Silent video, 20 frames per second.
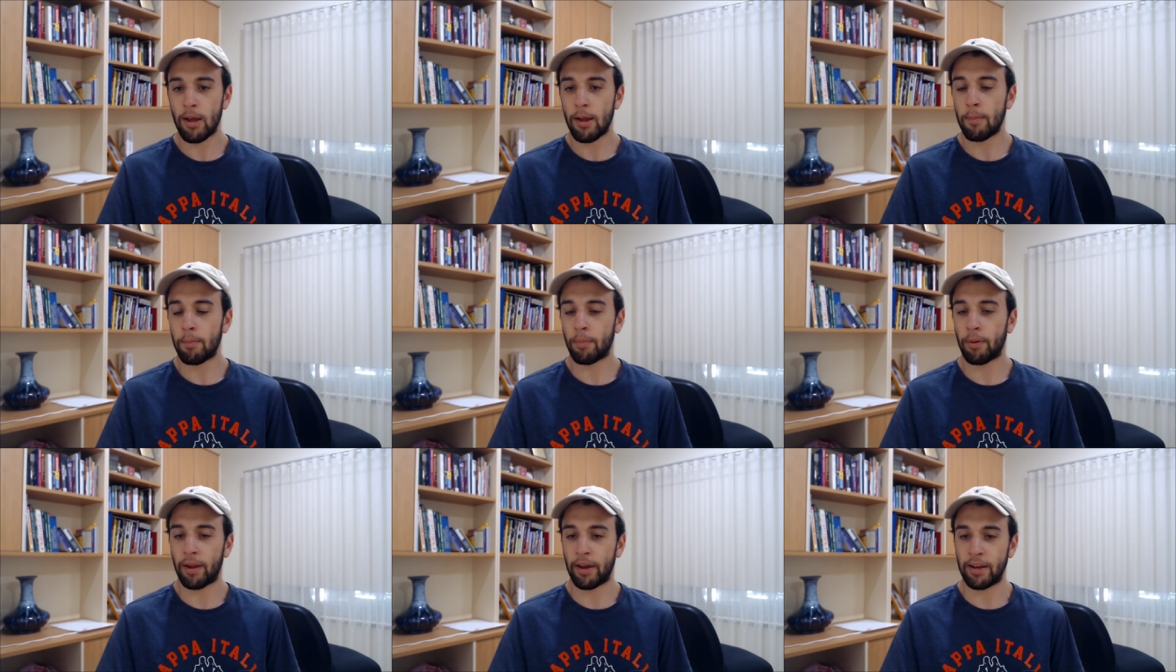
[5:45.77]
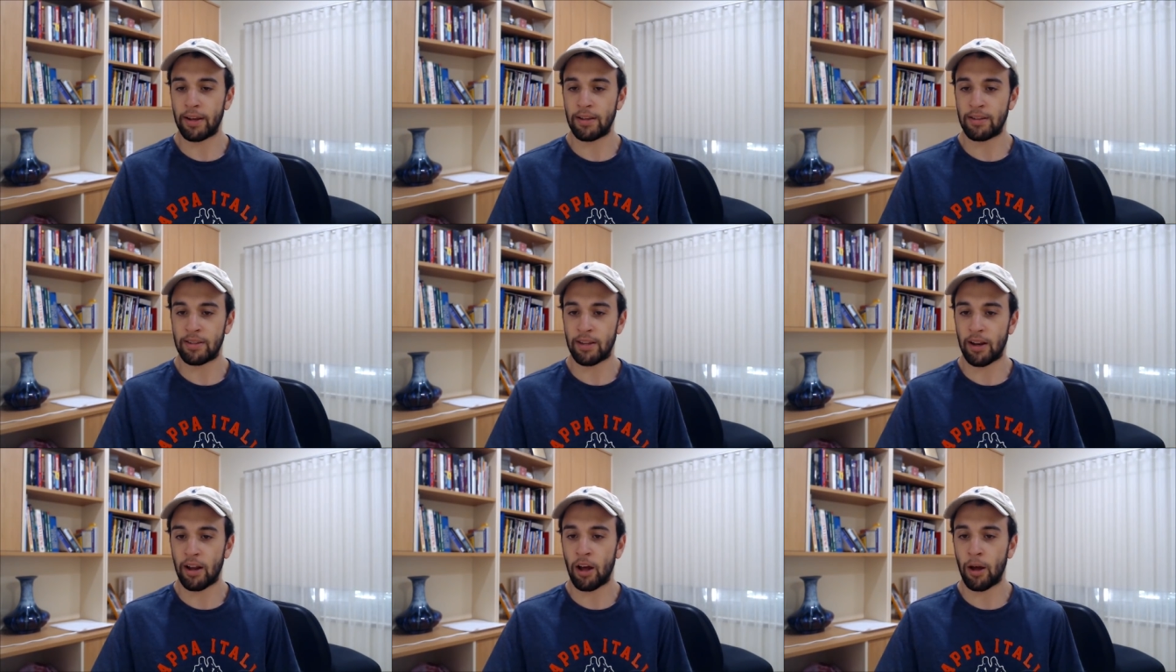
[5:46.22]
players
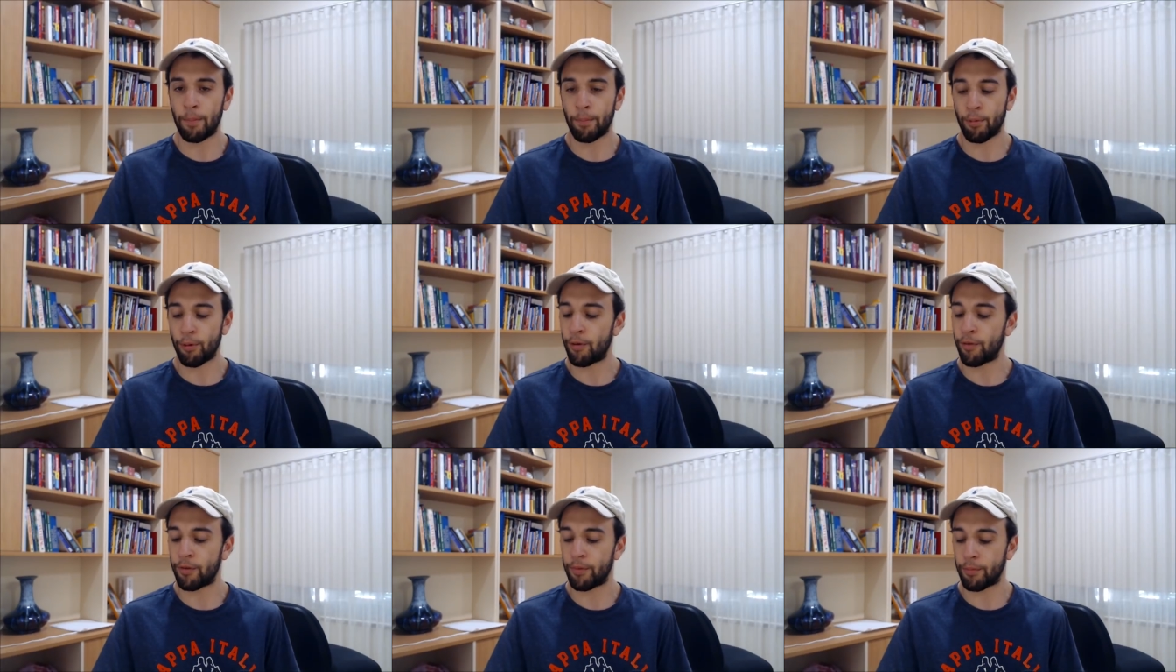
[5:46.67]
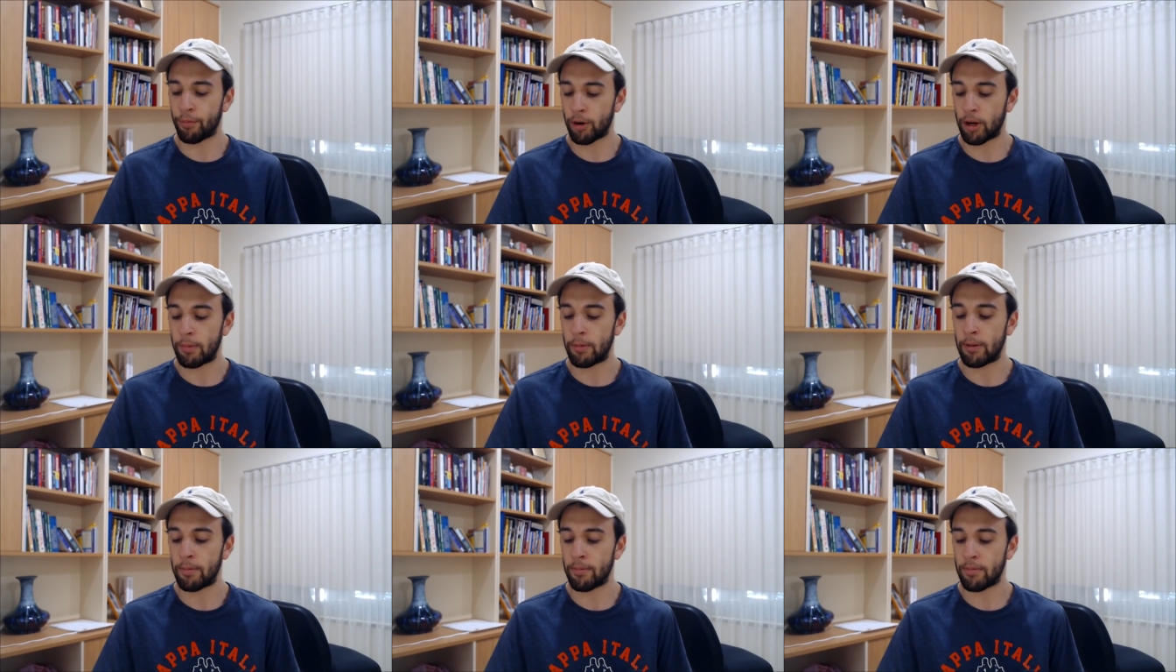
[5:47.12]
that aren't proven
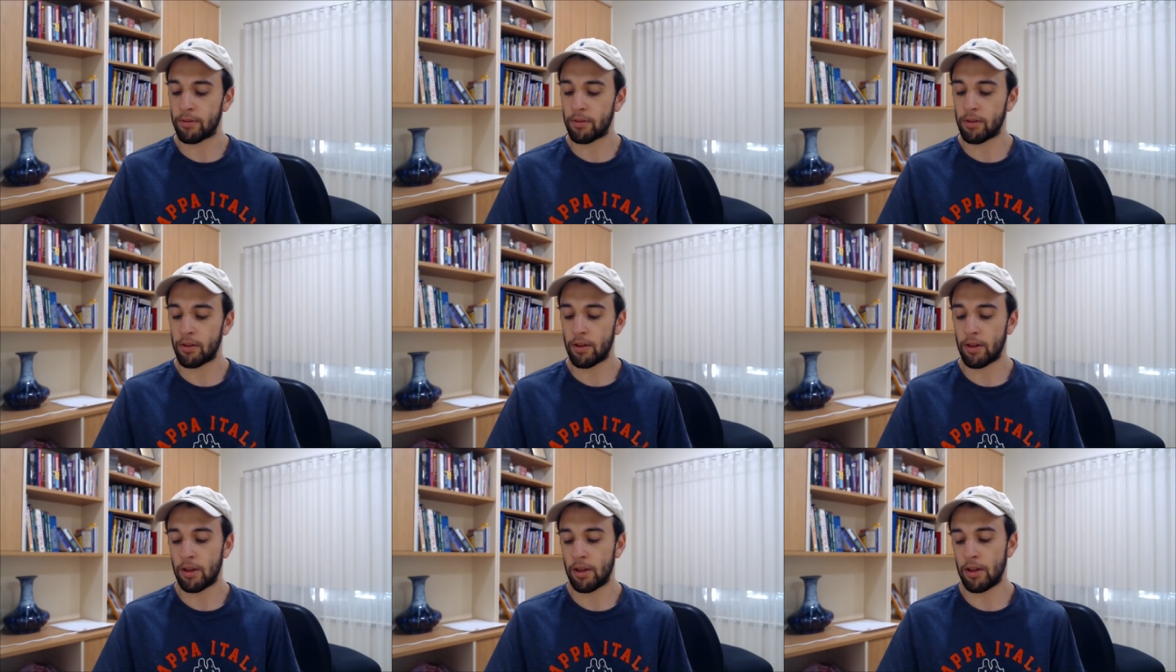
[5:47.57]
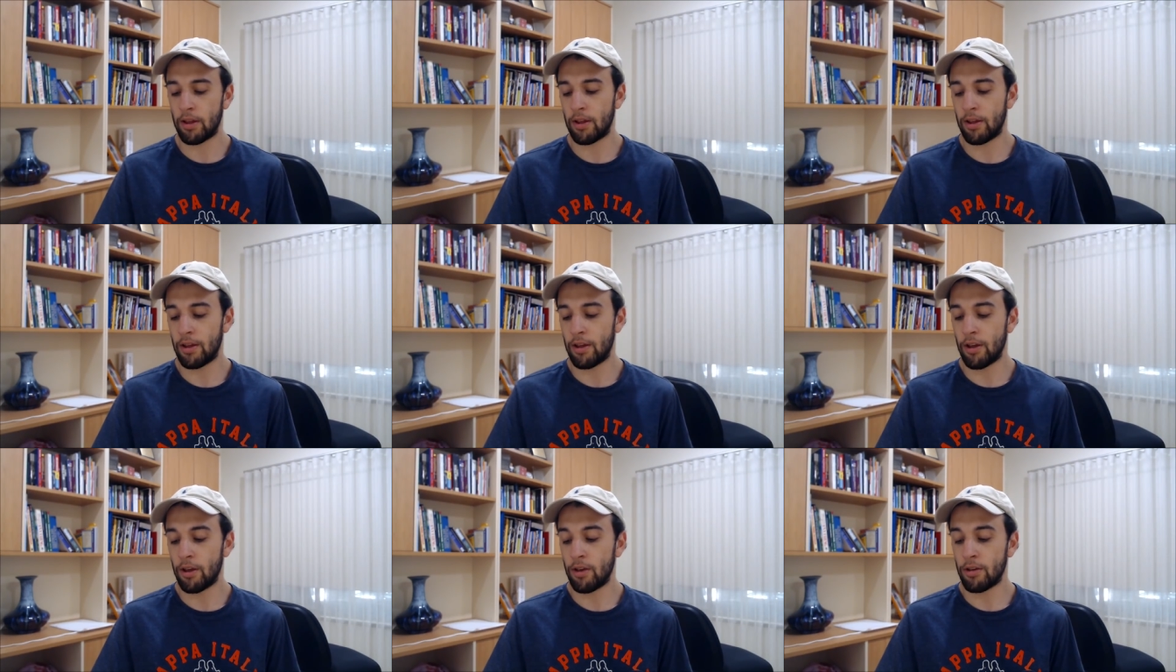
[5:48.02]
premiums.
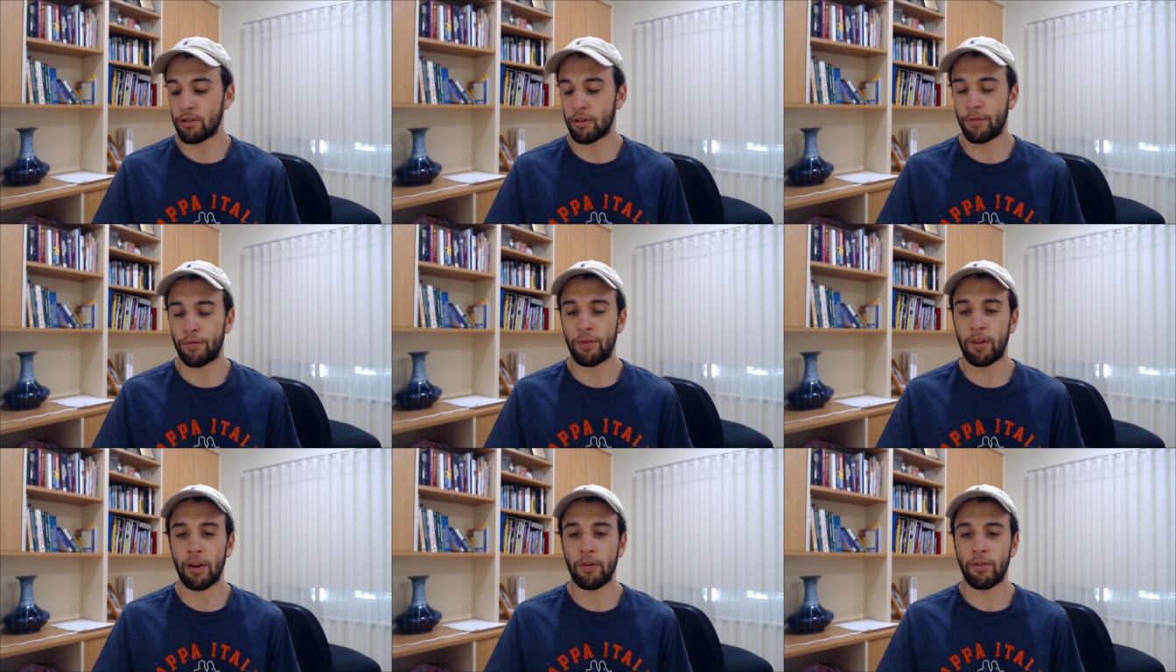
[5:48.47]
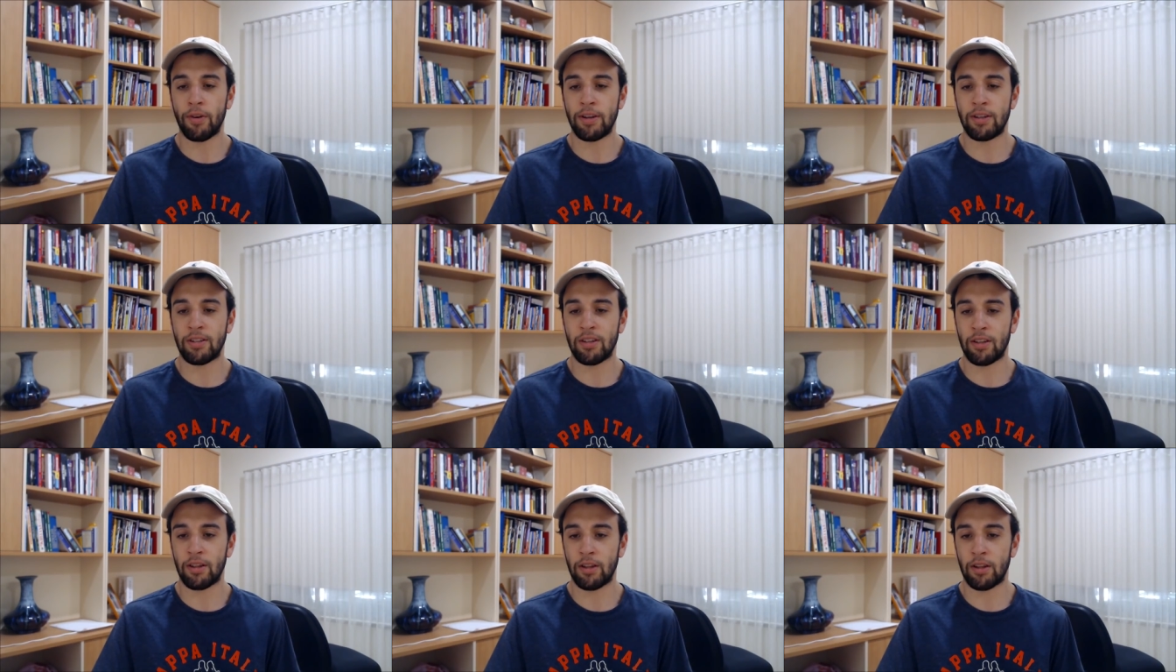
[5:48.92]
So for that
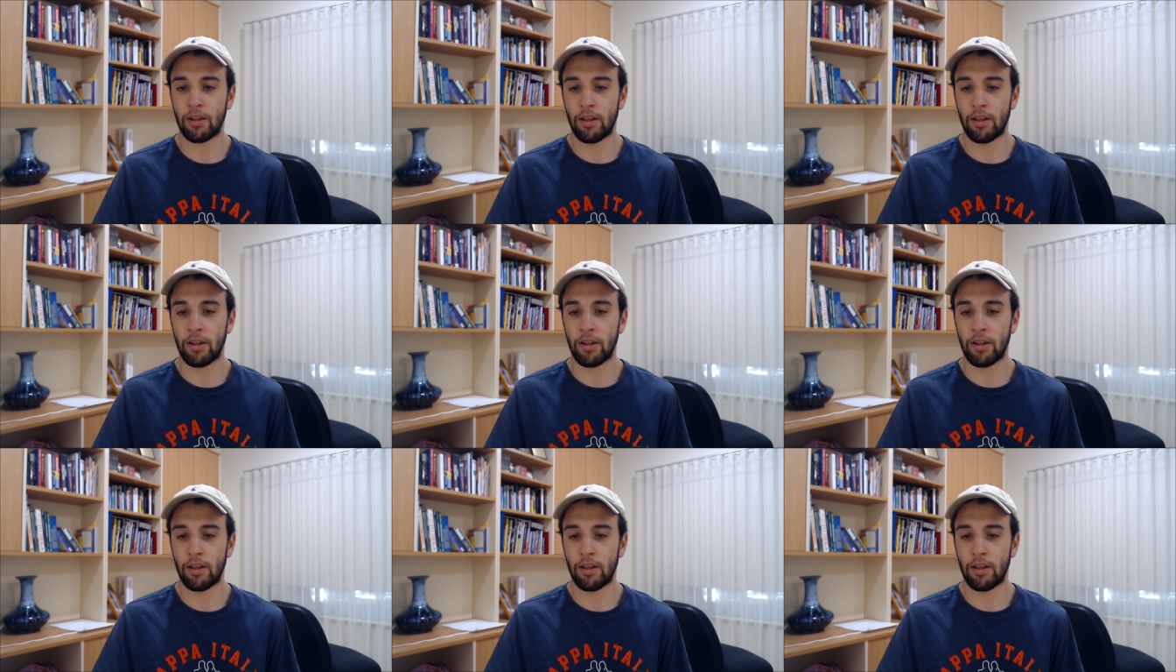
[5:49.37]
reason,